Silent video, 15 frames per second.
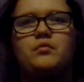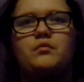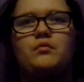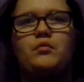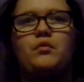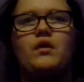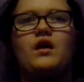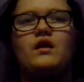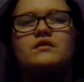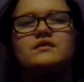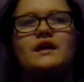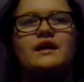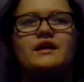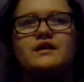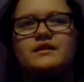don't
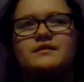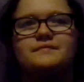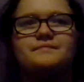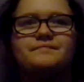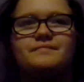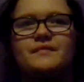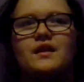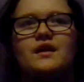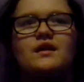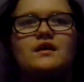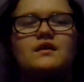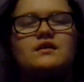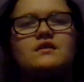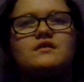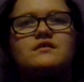want
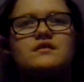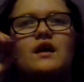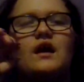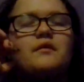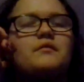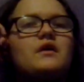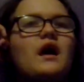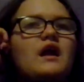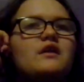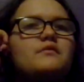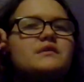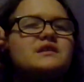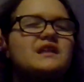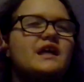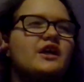
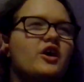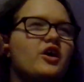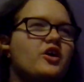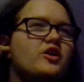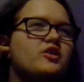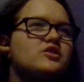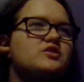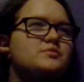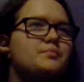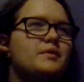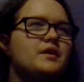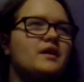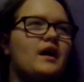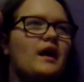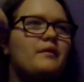to say urge,
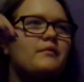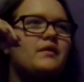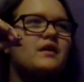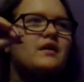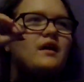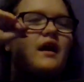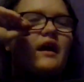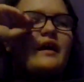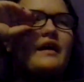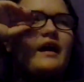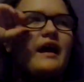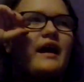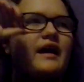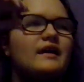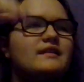but I
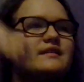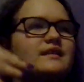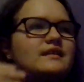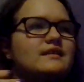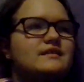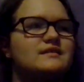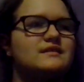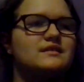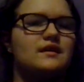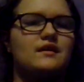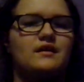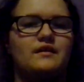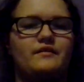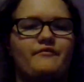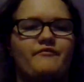had this
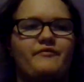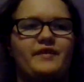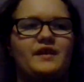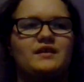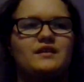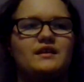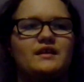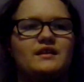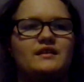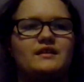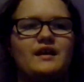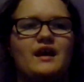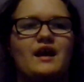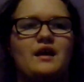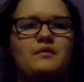feeling
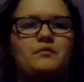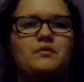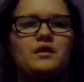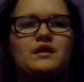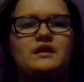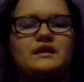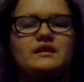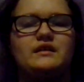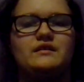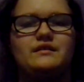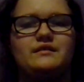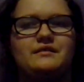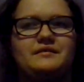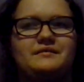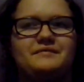that I wanted
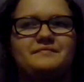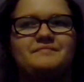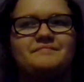to